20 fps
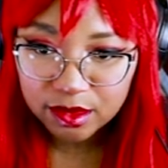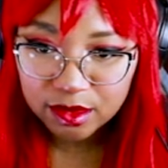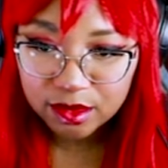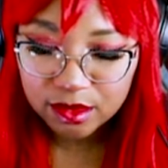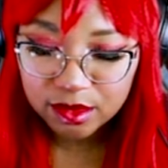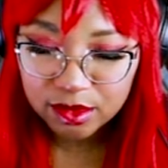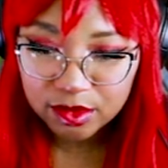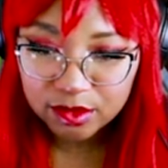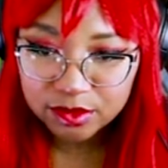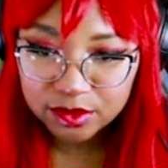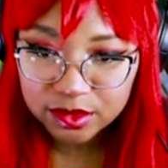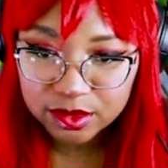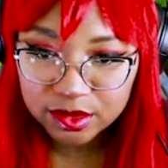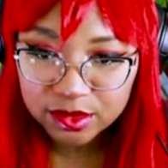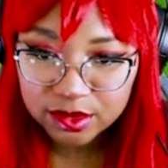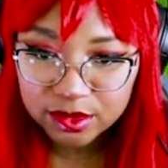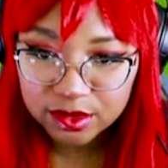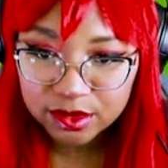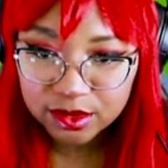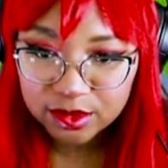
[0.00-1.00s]
Oh,
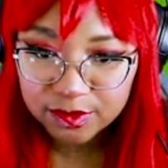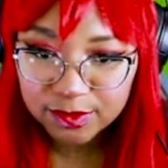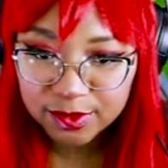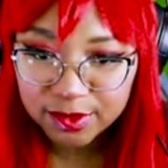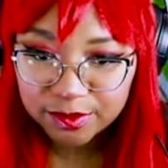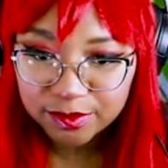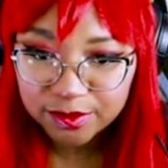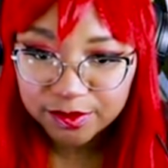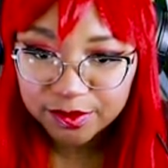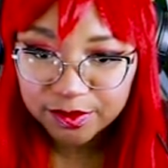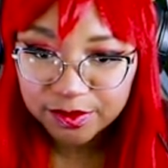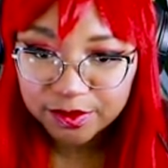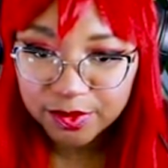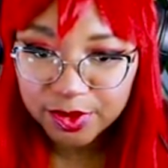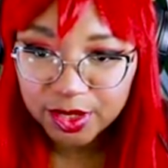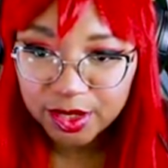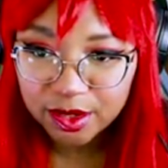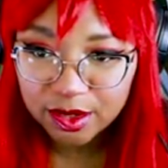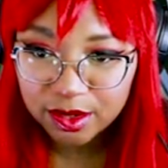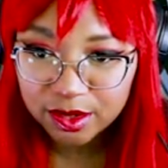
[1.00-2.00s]
Jesus.
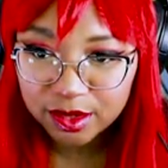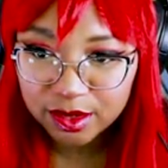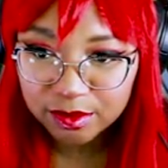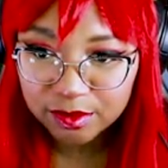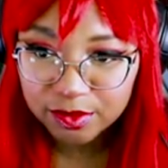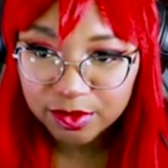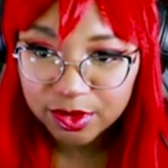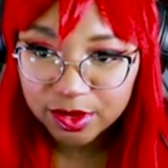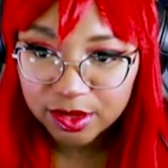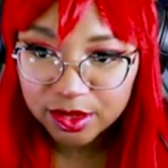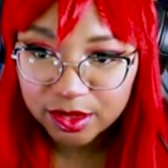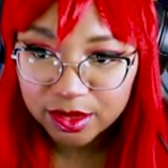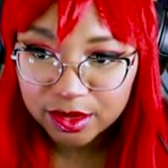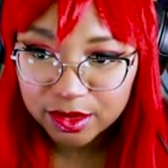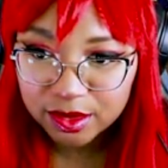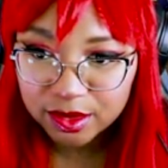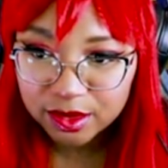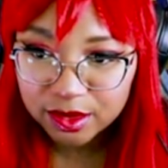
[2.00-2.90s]
My heart, bruh.